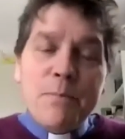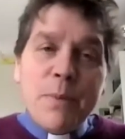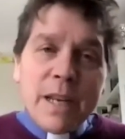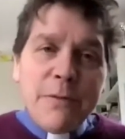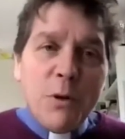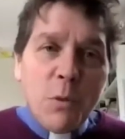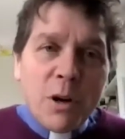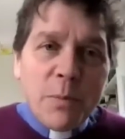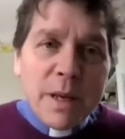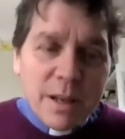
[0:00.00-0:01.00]
But if you want
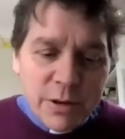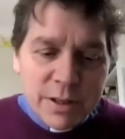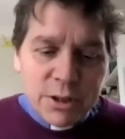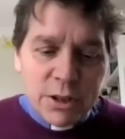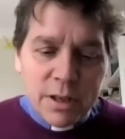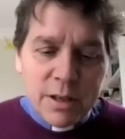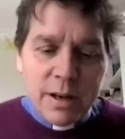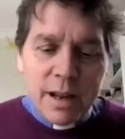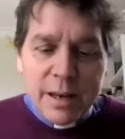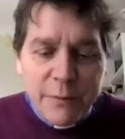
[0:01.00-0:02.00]
to be a Christian
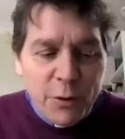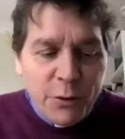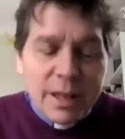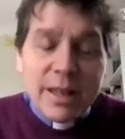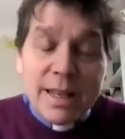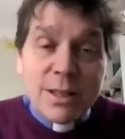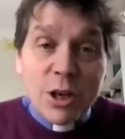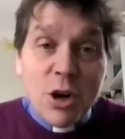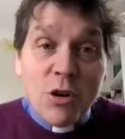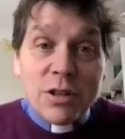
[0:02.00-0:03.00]
and if you think there's a
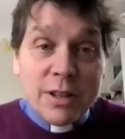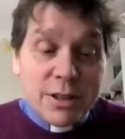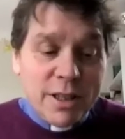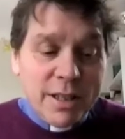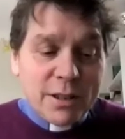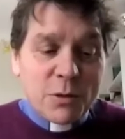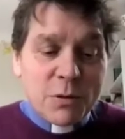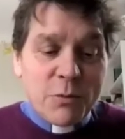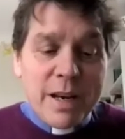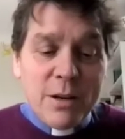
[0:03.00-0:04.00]
God and that Jesus
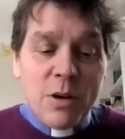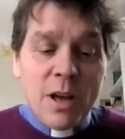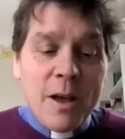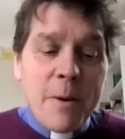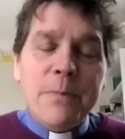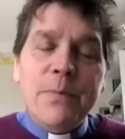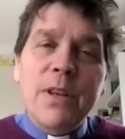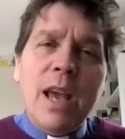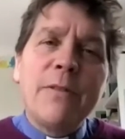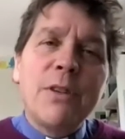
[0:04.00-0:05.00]
was real,
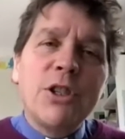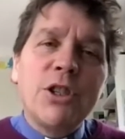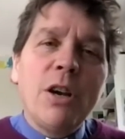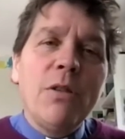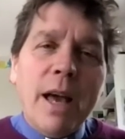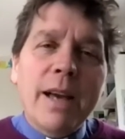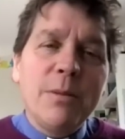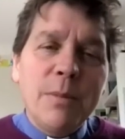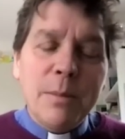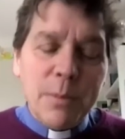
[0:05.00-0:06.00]
you have to show that
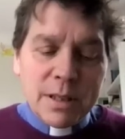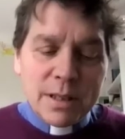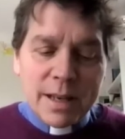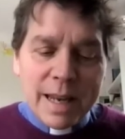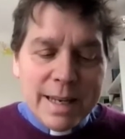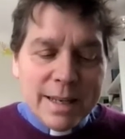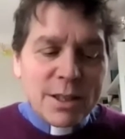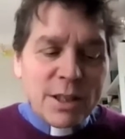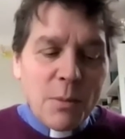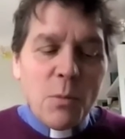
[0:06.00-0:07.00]
commitment in
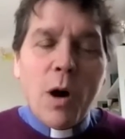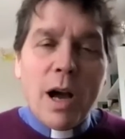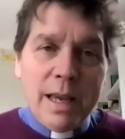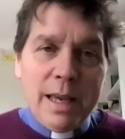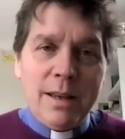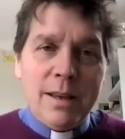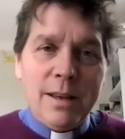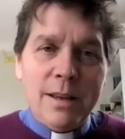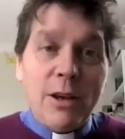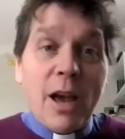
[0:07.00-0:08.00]
some way.
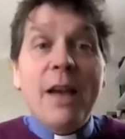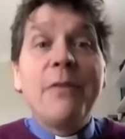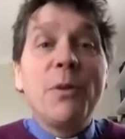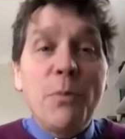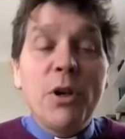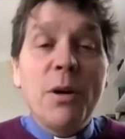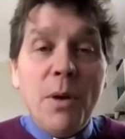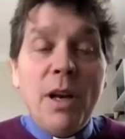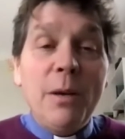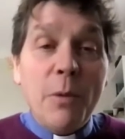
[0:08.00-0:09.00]
You have to put your
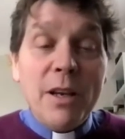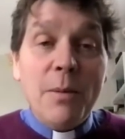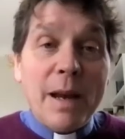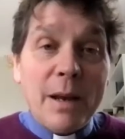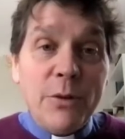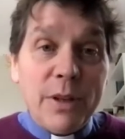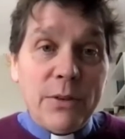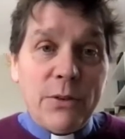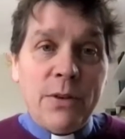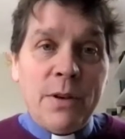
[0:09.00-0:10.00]
money where your mouth
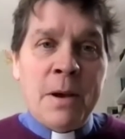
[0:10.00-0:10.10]
is.